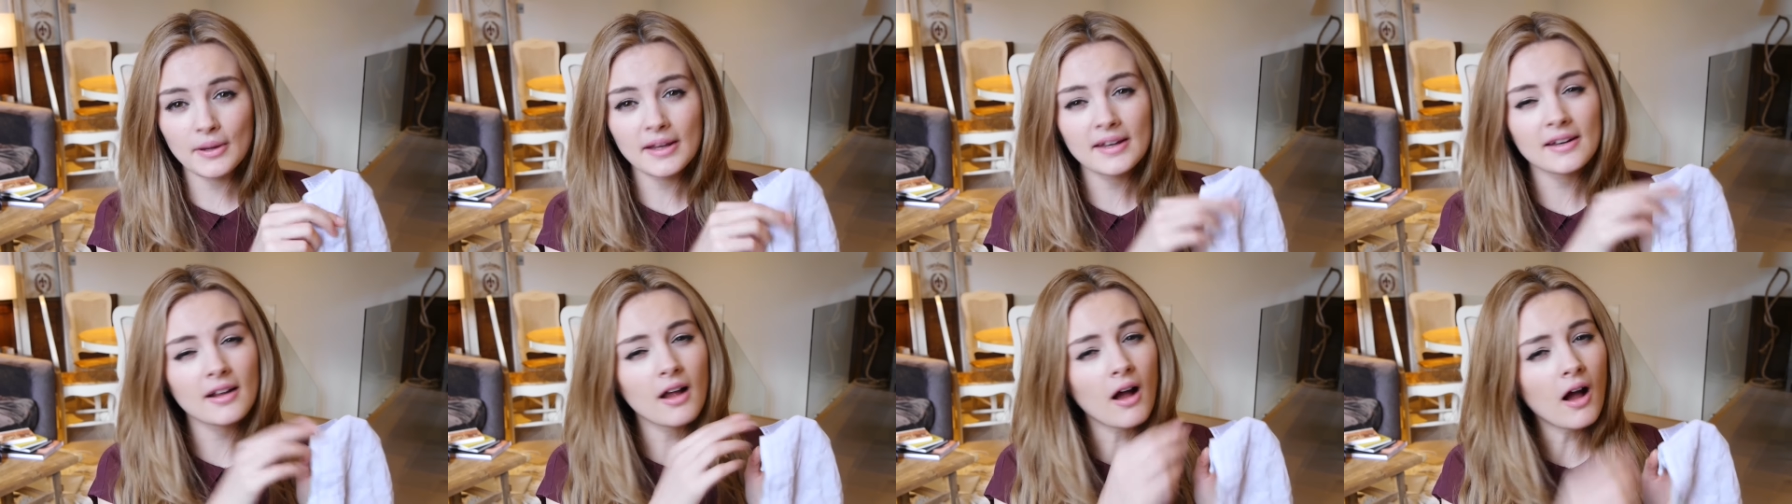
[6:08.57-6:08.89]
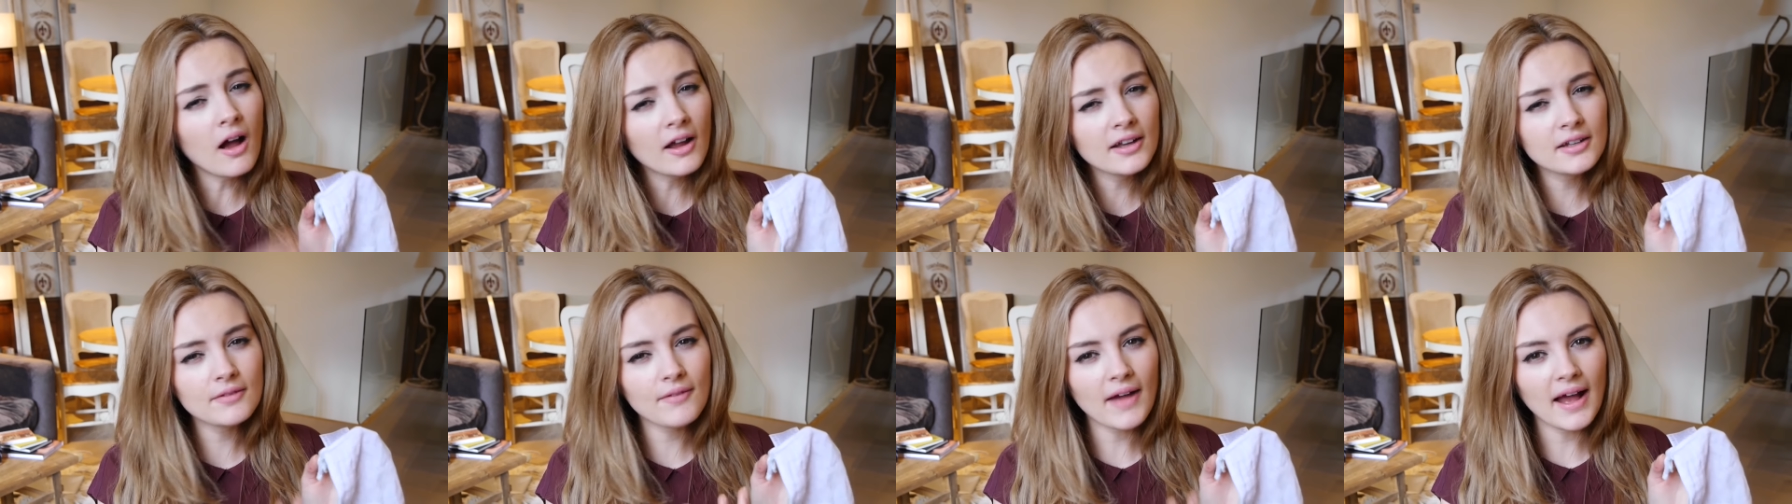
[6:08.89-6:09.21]
it
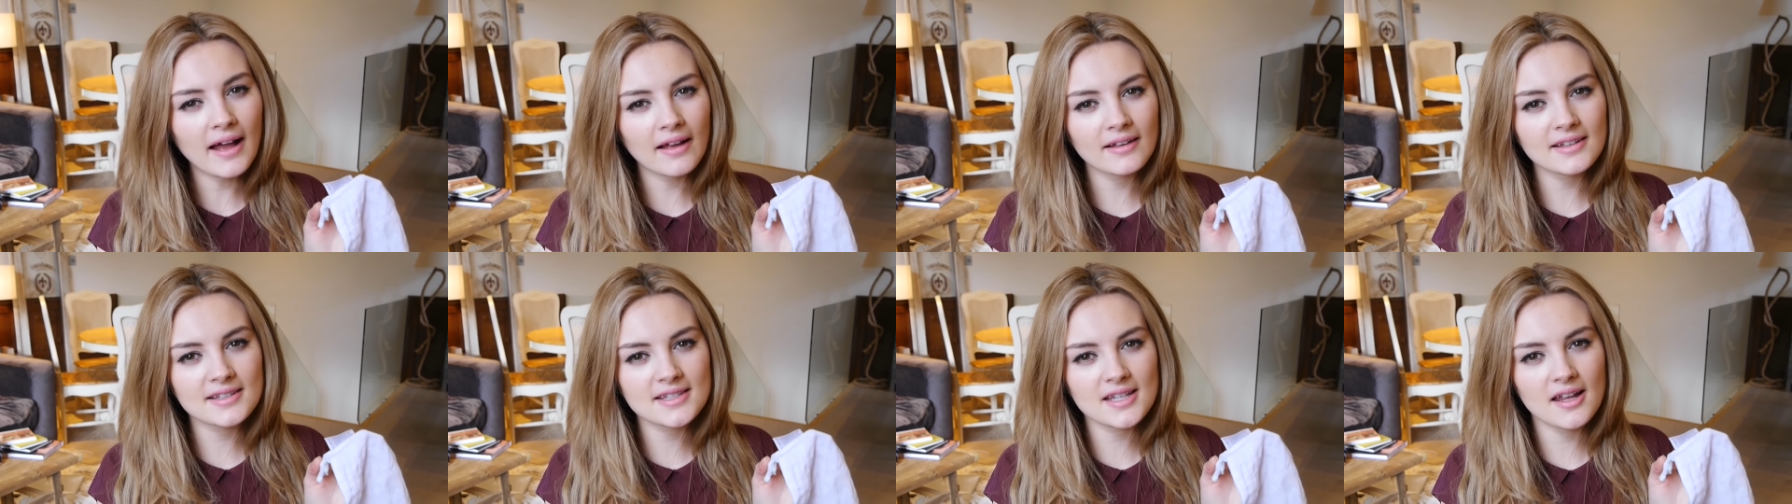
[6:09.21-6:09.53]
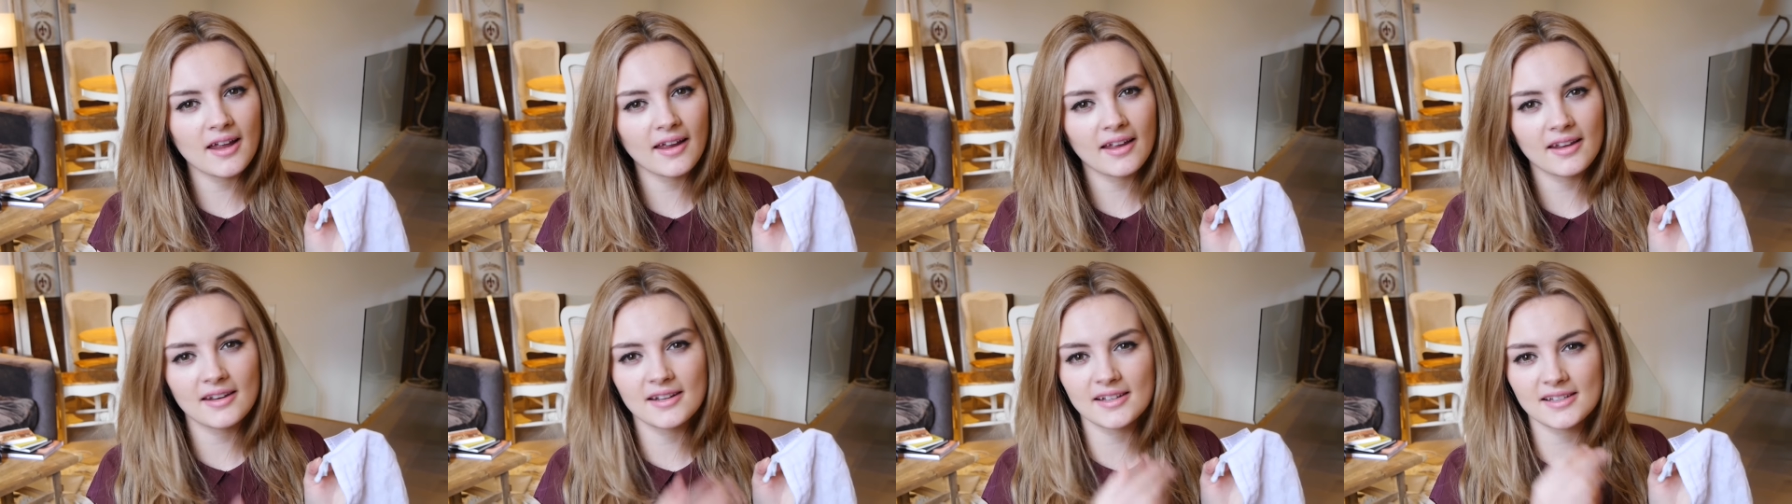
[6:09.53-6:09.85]
kind of acts
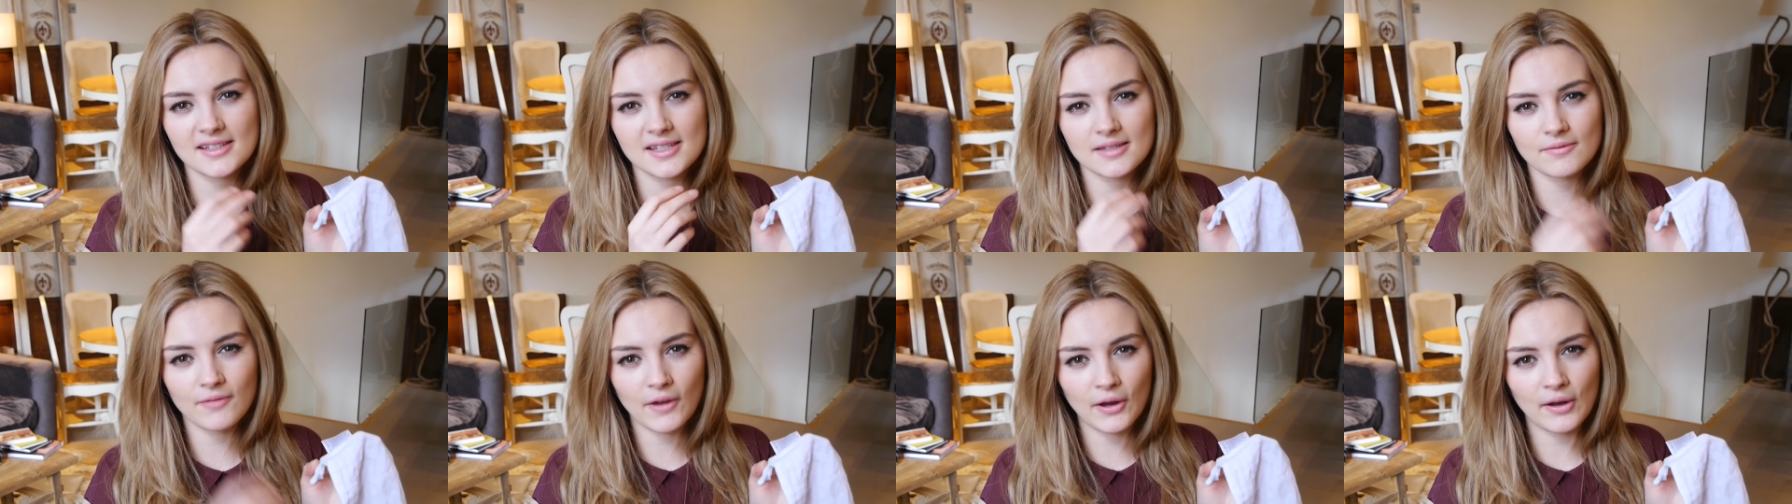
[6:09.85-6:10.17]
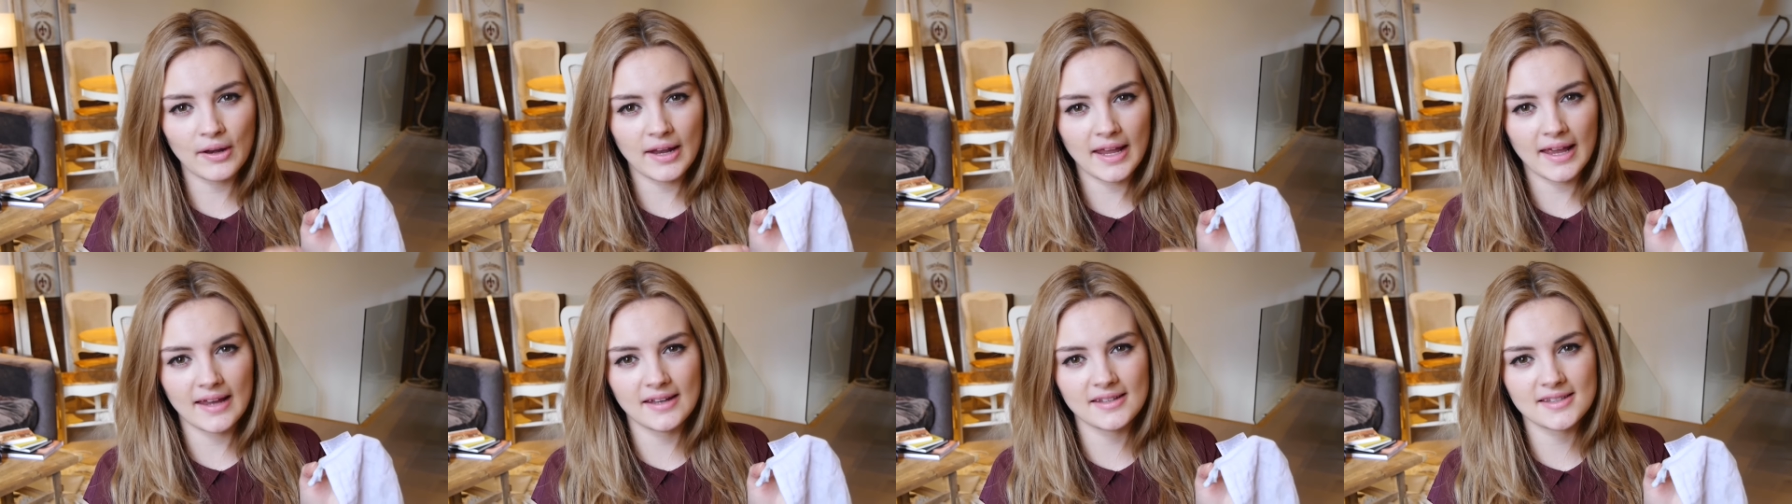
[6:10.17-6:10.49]
like an
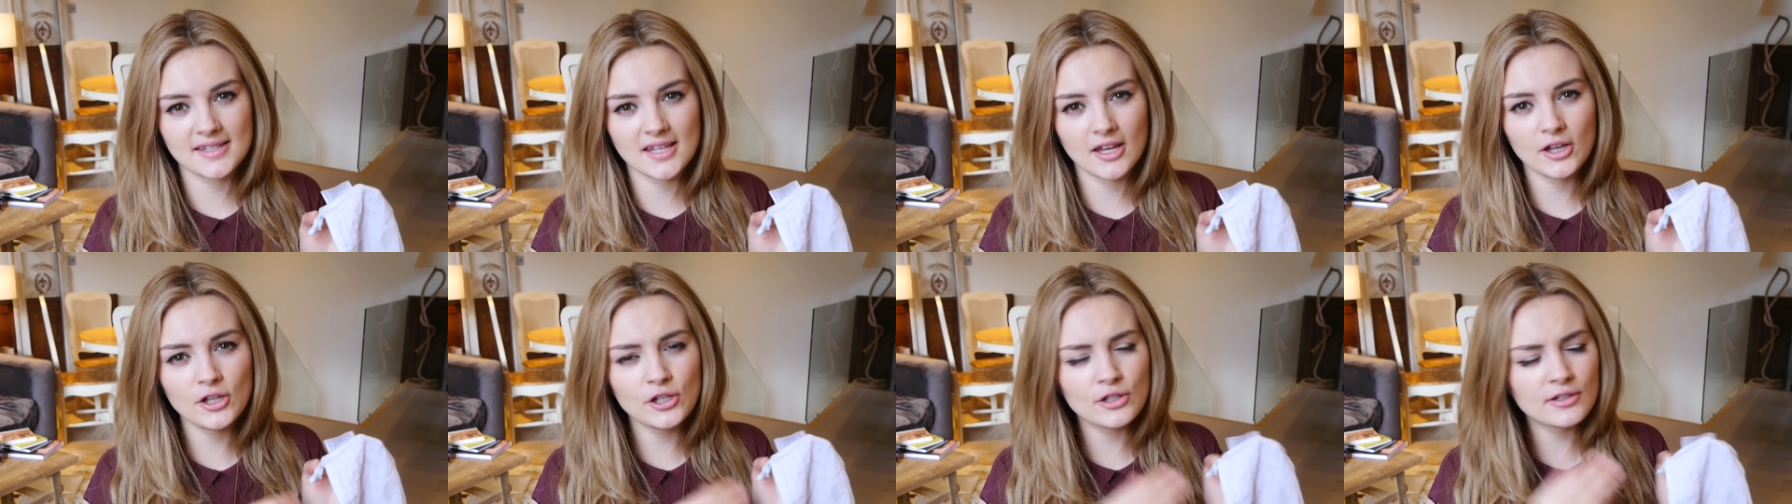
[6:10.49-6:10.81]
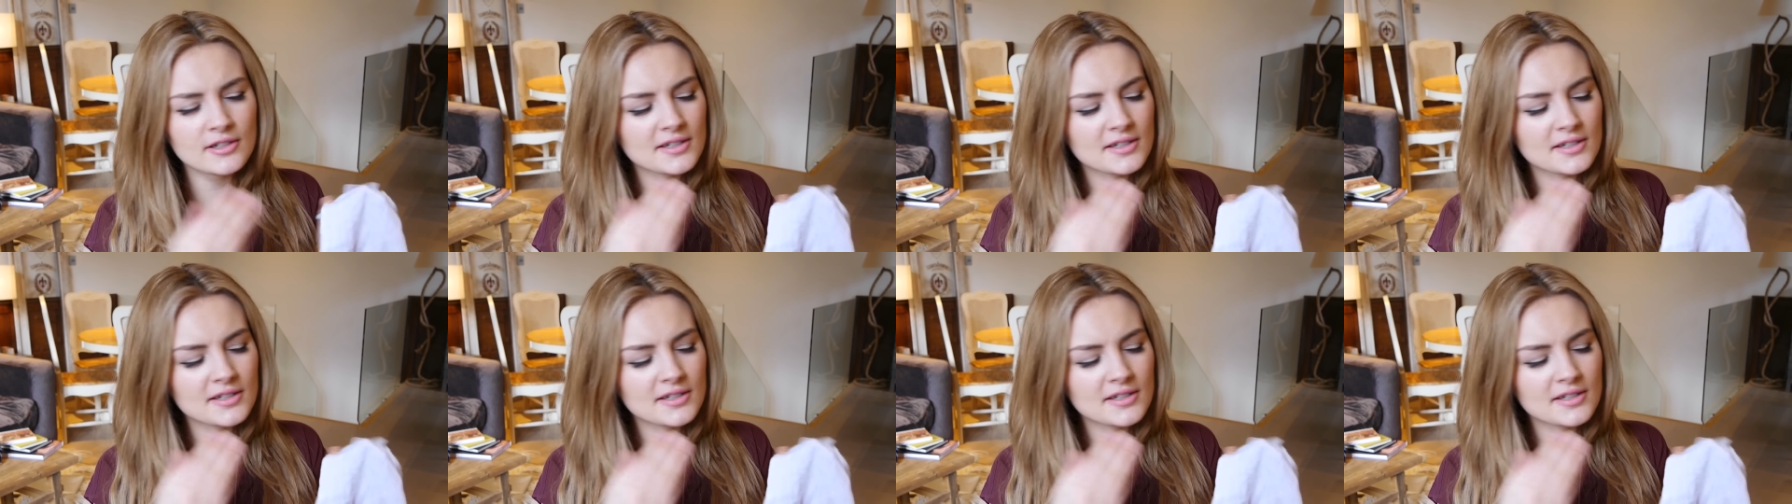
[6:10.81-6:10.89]
exfoliator.